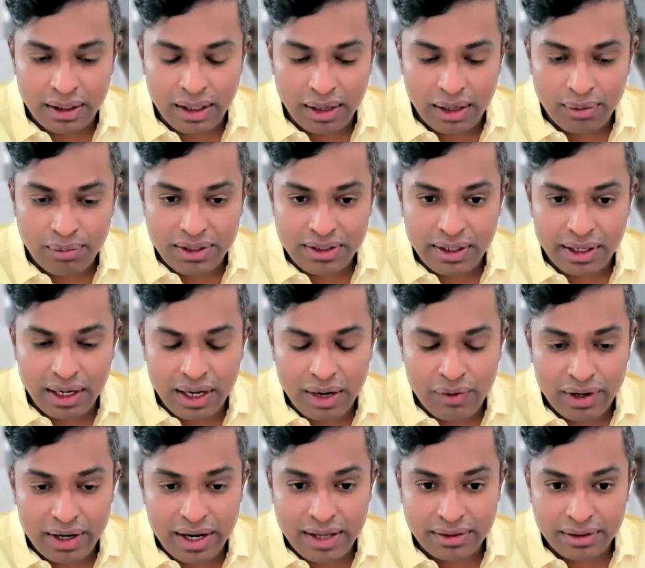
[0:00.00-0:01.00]
like basically
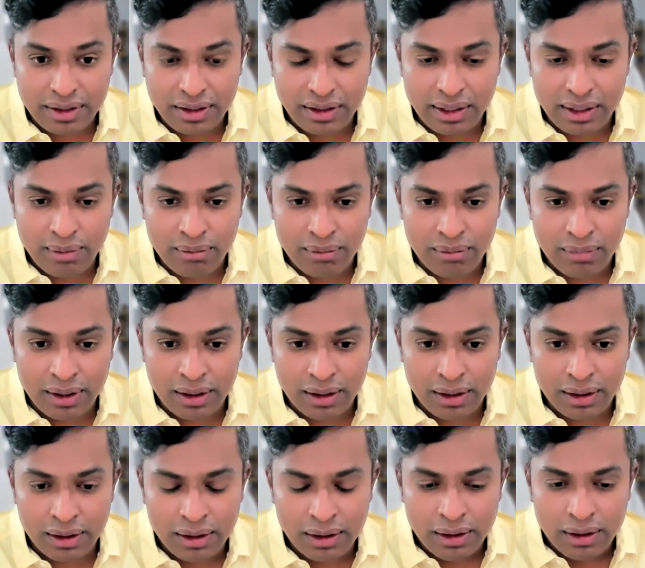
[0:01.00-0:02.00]
were asking them,
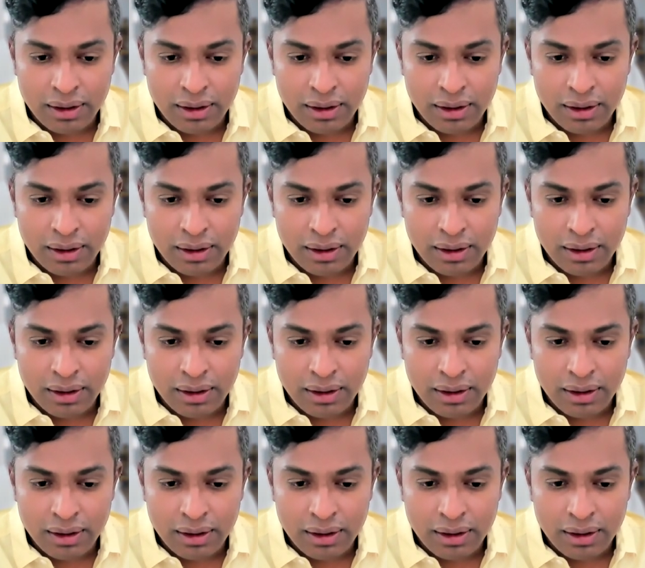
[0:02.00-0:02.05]
are